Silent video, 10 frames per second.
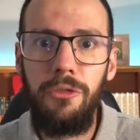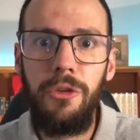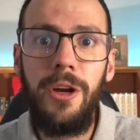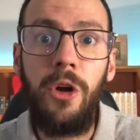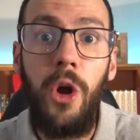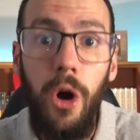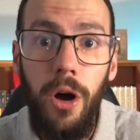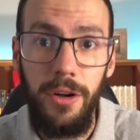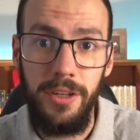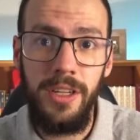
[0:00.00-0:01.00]
Fear
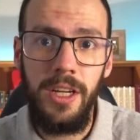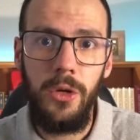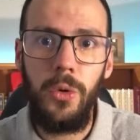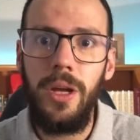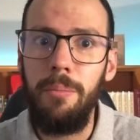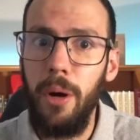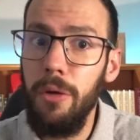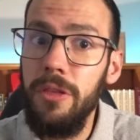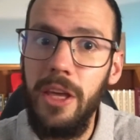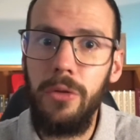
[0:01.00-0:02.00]
God, who can
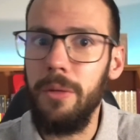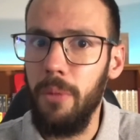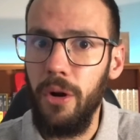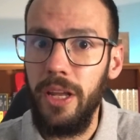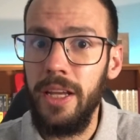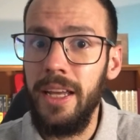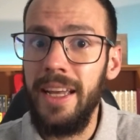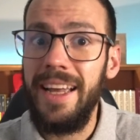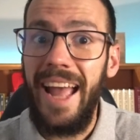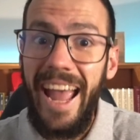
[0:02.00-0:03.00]
both kill the body
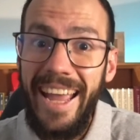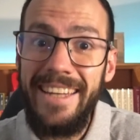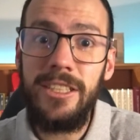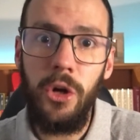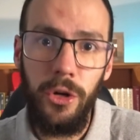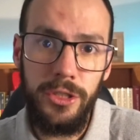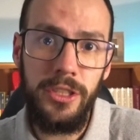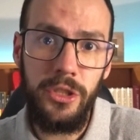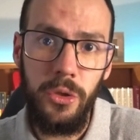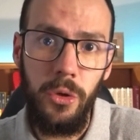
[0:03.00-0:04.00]
and cast the
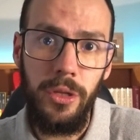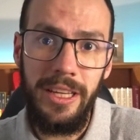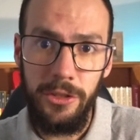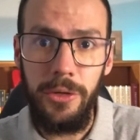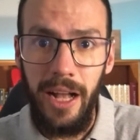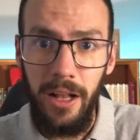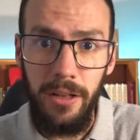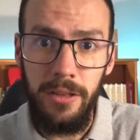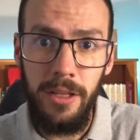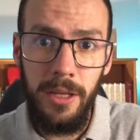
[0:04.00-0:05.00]
soul into
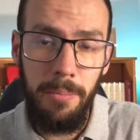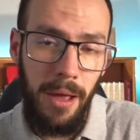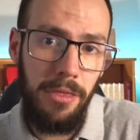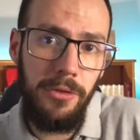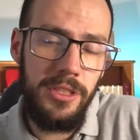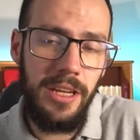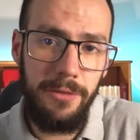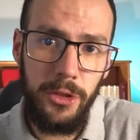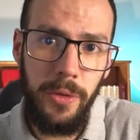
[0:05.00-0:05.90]
hell. Matthew ten verse